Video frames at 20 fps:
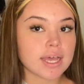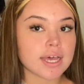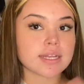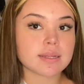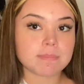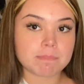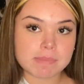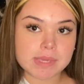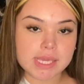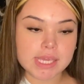
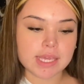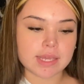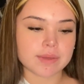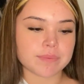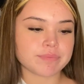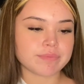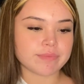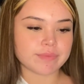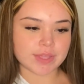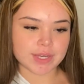a bee,
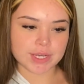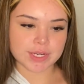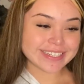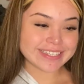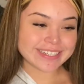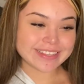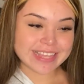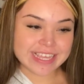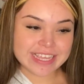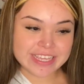you know?
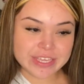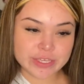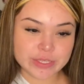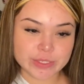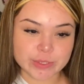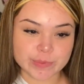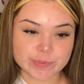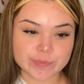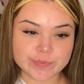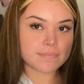Thank
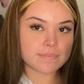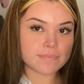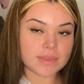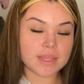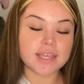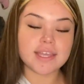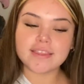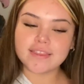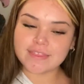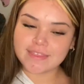you.
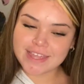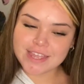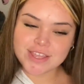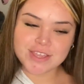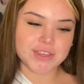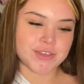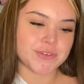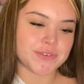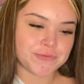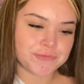
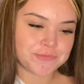Thank you.